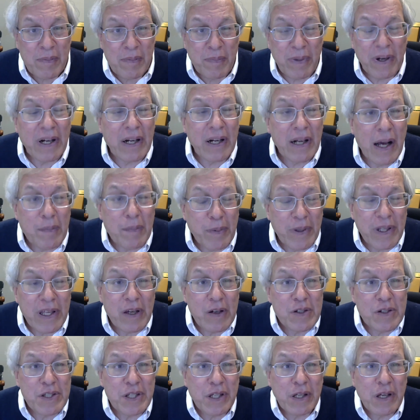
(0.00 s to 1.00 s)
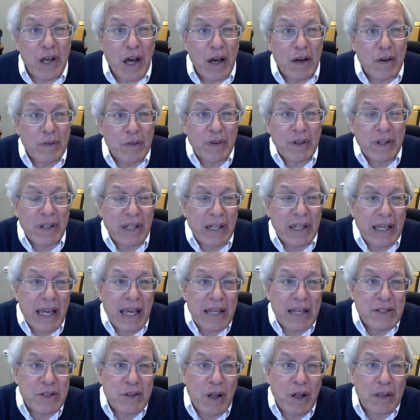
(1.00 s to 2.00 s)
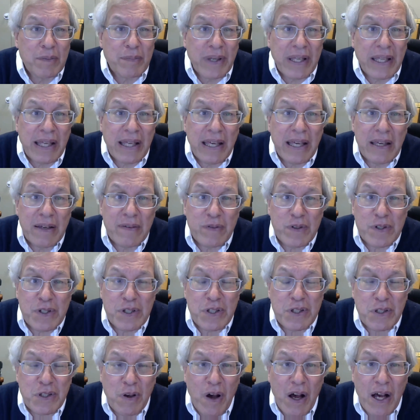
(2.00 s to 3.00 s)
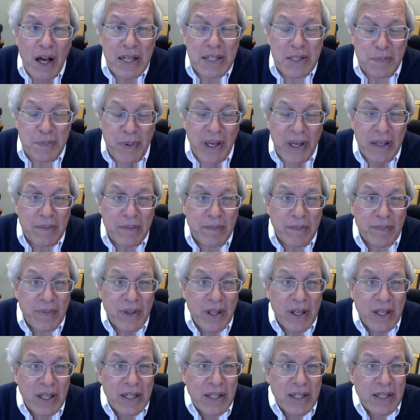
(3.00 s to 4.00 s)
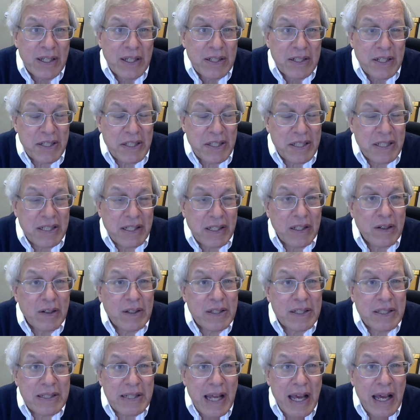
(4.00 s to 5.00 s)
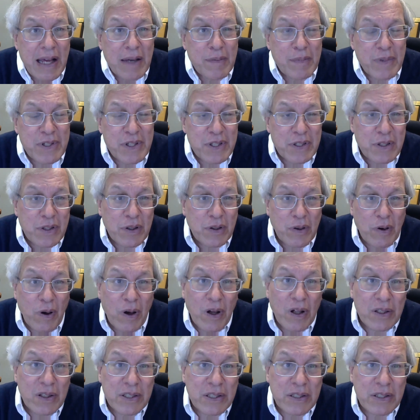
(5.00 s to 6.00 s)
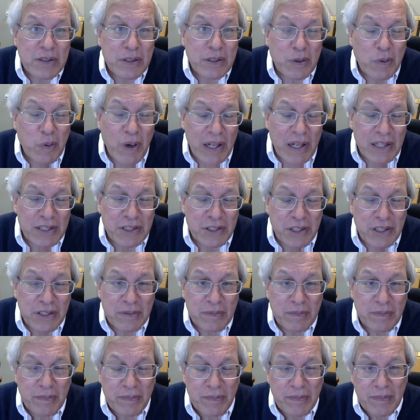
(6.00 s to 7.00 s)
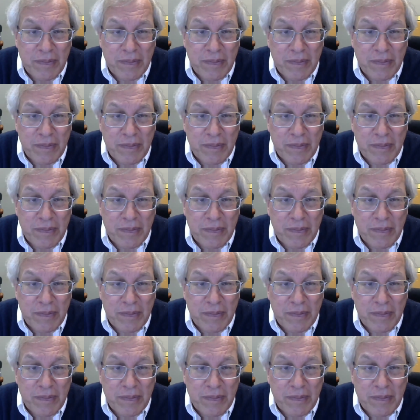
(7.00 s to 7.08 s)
But a couple years ago, in a case called McKee versus Cosby, Justice Clarence Thomas called it into question.